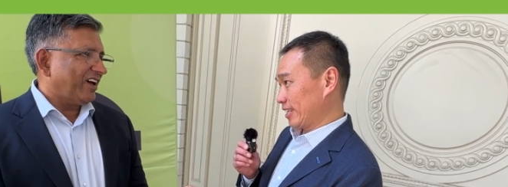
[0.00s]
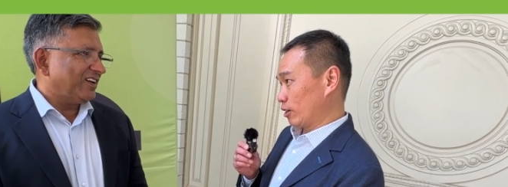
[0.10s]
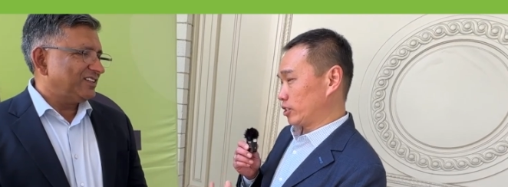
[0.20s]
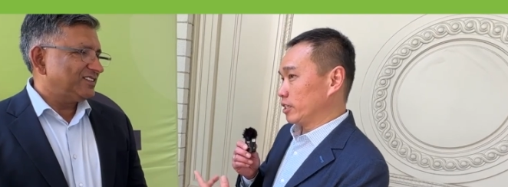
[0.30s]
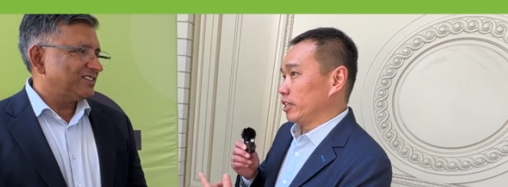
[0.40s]

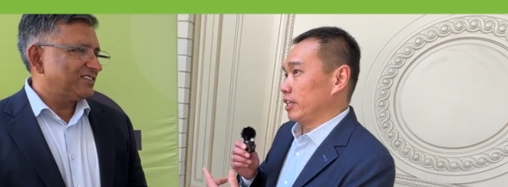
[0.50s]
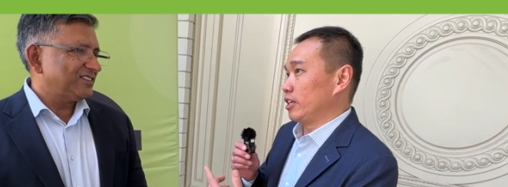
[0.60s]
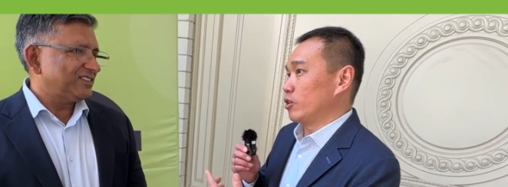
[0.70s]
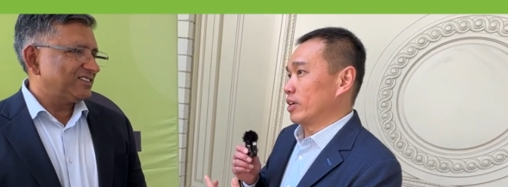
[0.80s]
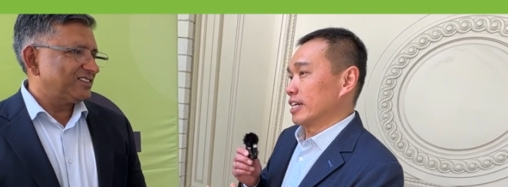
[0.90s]
Speaker 1: Now,
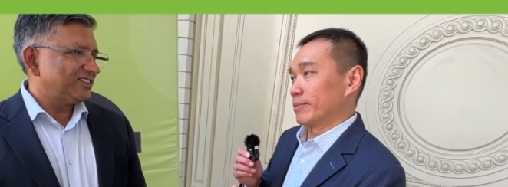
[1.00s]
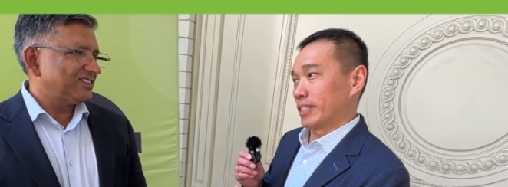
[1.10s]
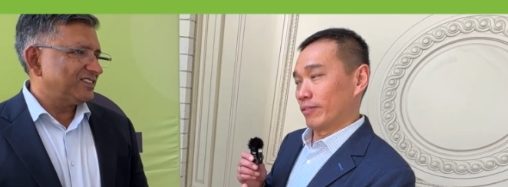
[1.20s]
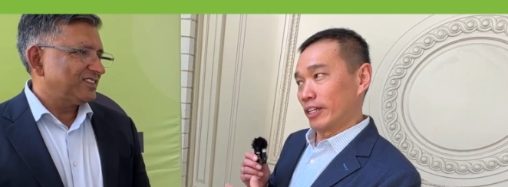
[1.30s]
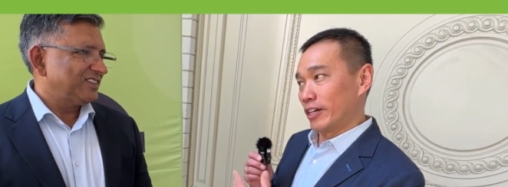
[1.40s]
certainly you
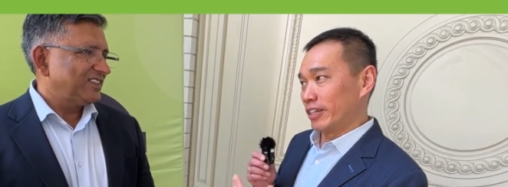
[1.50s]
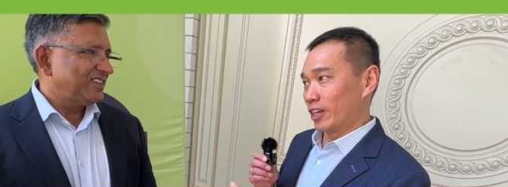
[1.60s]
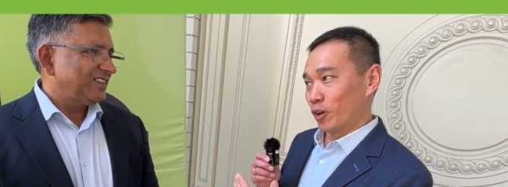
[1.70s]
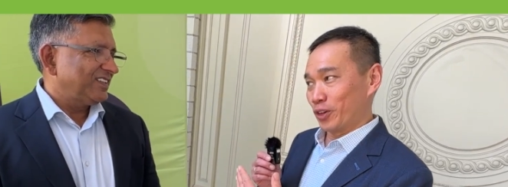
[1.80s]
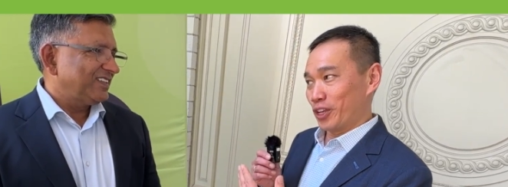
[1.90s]
guys must have
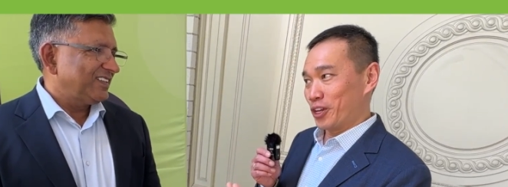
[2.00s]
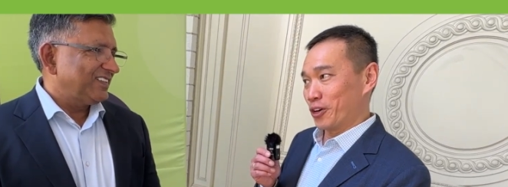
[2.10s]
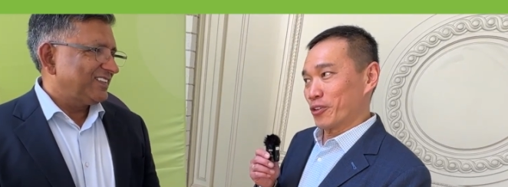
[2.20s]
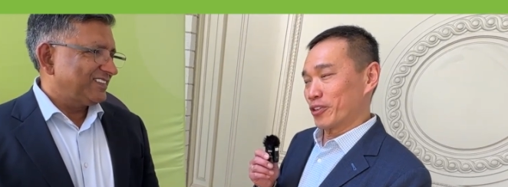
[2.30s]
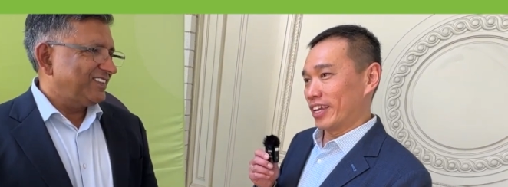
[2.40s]
learned that over the
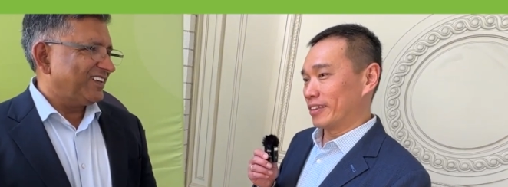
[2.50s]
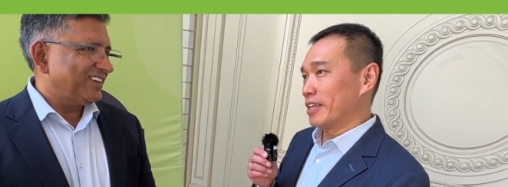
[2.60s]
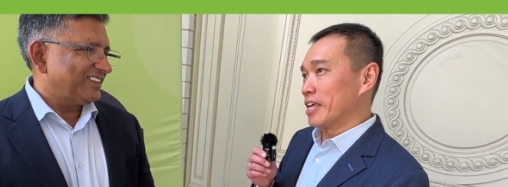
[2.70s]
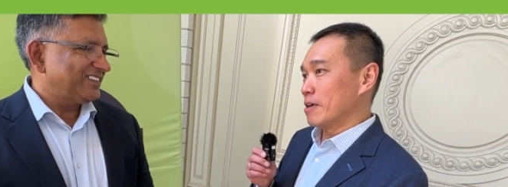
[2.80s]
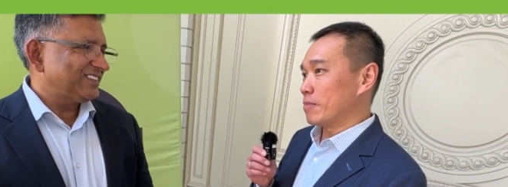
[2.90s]
years.
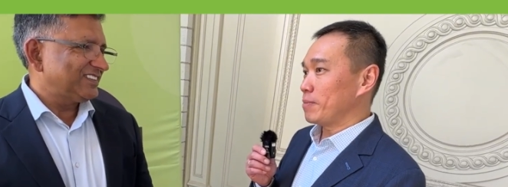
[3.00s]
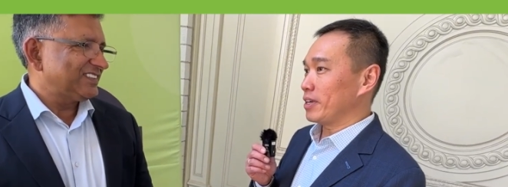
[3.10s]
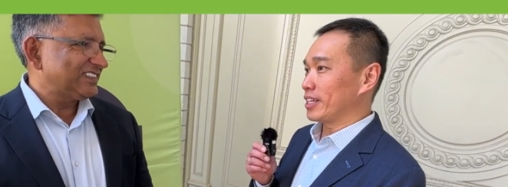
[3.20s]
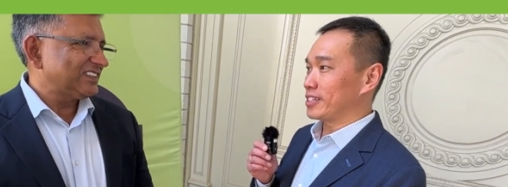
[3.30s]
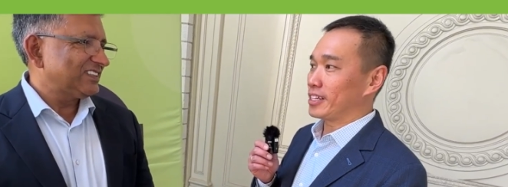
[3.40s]
And
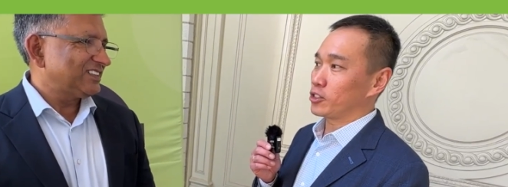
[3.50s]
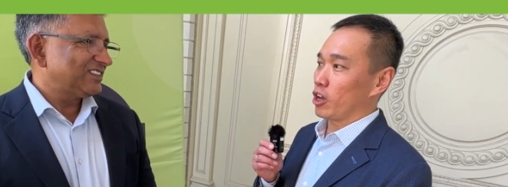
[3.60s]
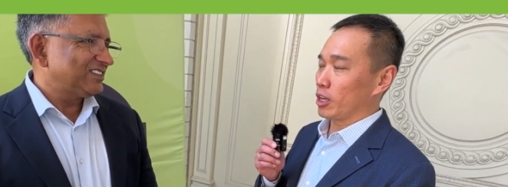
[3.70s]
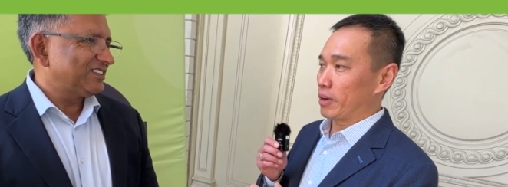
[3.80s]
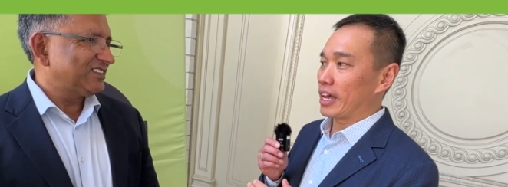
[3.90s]
maybe let's
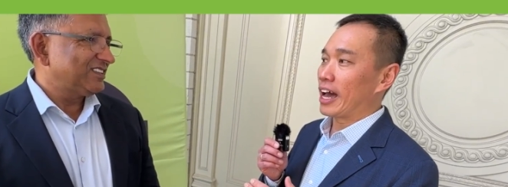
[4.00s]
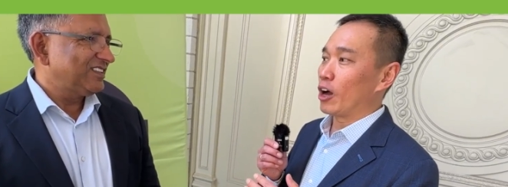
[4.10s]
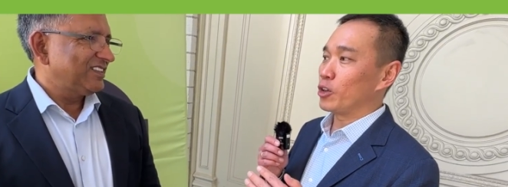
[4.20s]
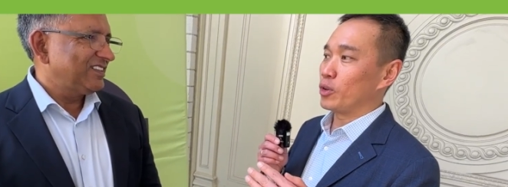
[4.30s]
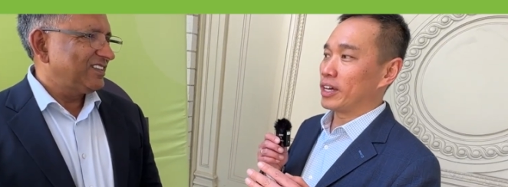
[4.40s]
let's talk about
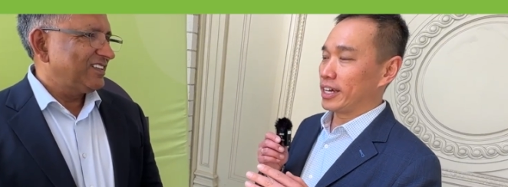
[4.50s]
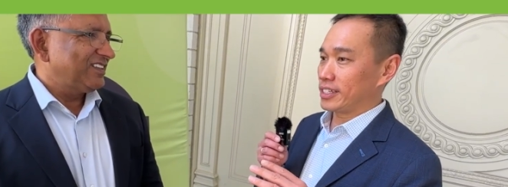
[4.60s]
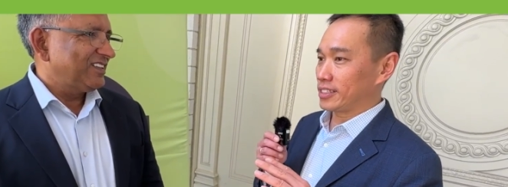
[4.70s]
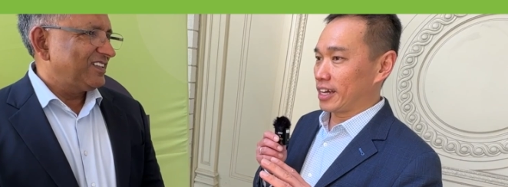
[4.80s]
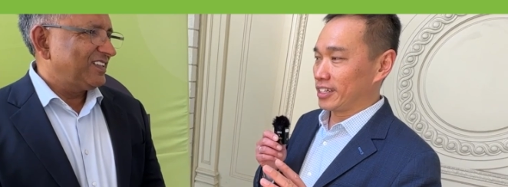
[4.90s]
how you
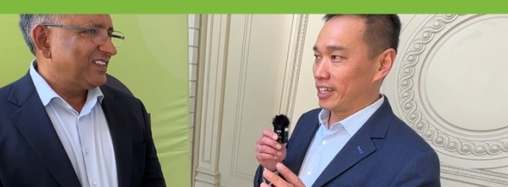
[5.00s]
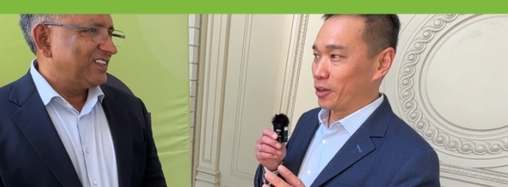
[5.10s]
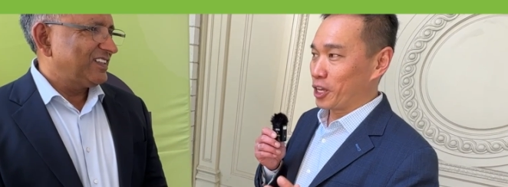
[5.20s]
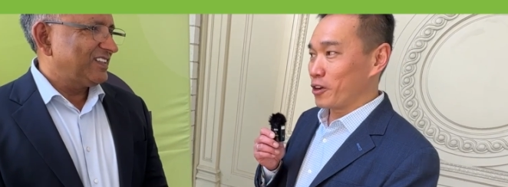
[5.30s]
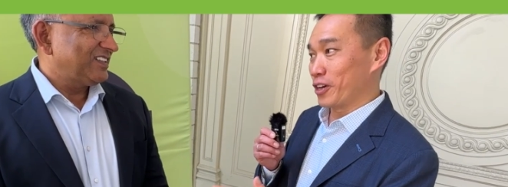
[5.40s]
guys
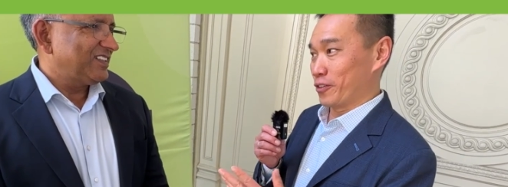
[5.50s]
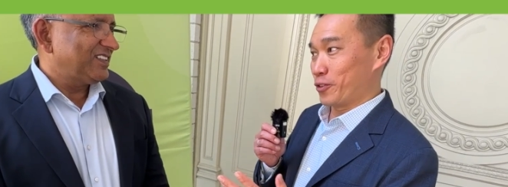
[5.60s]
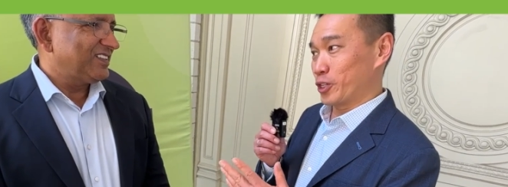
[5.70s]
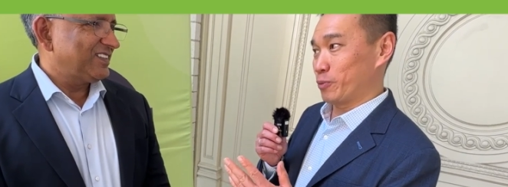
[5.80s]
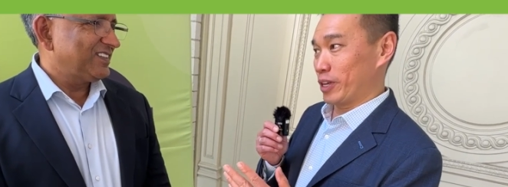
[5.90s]
started Alkira
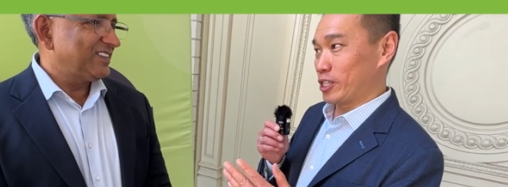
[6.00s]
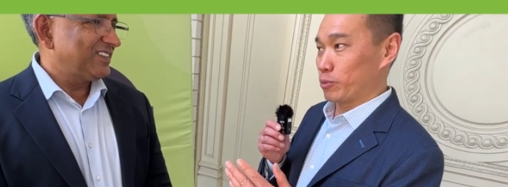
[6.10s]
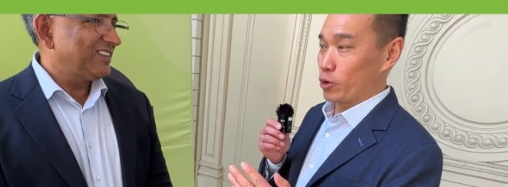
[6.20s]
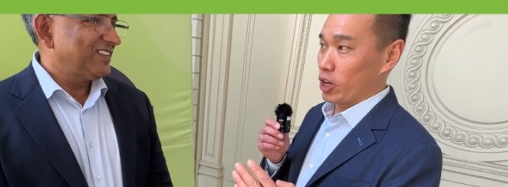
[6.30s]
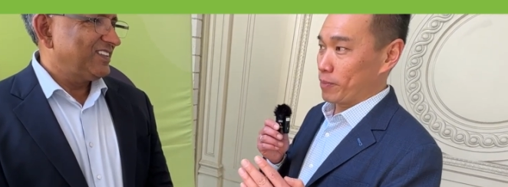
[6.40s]
in the first
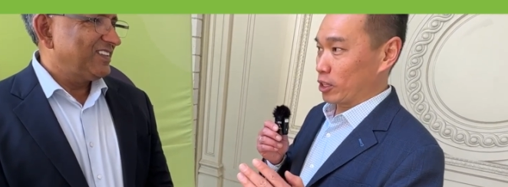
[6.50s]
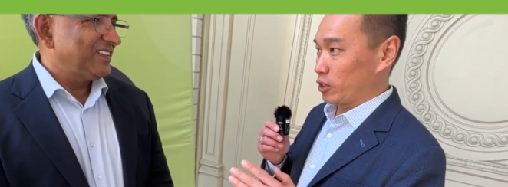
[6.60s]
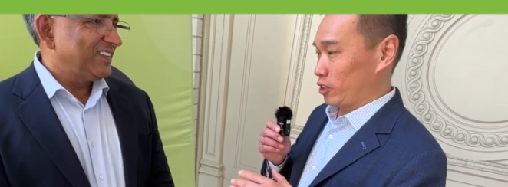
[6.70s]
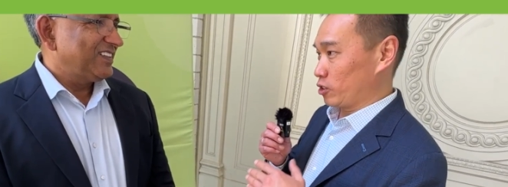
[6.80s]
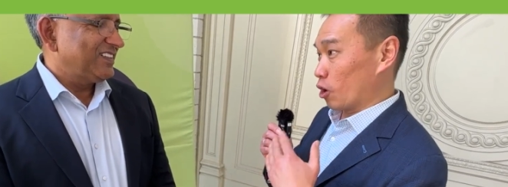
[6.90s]
place, going
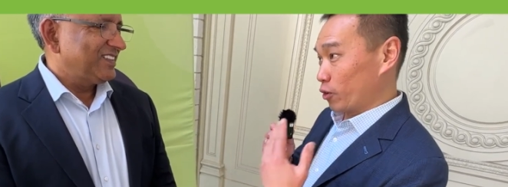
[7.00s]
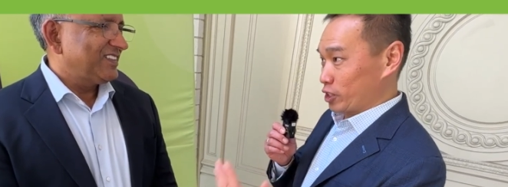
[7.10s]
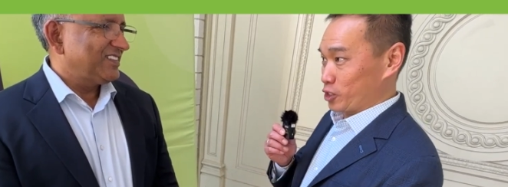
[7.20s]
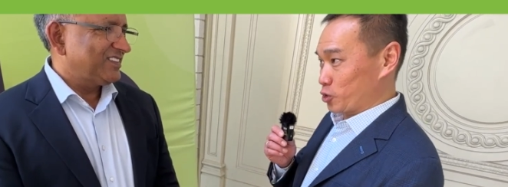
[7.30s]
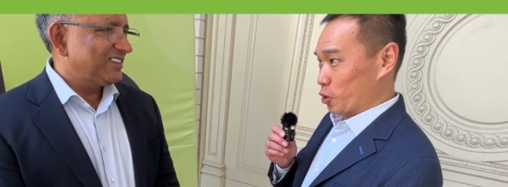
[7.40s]
back to its
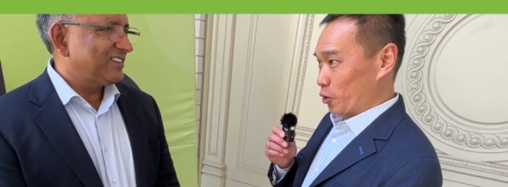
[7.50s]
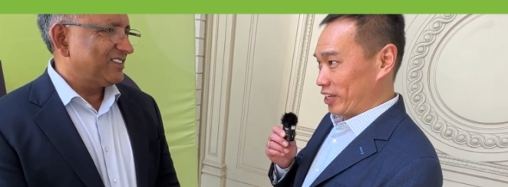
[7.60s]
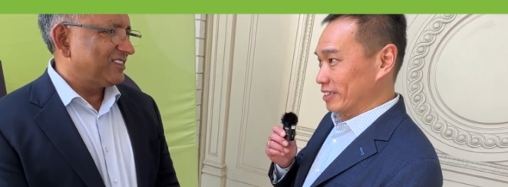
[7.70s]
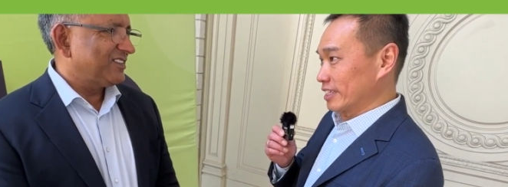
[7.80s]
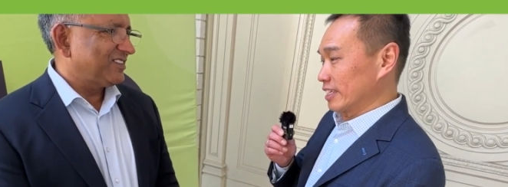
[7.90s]
origin
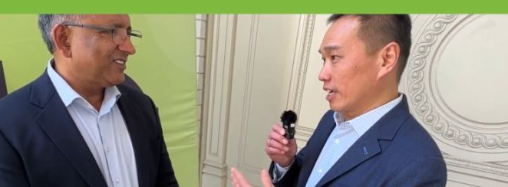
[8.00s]
story.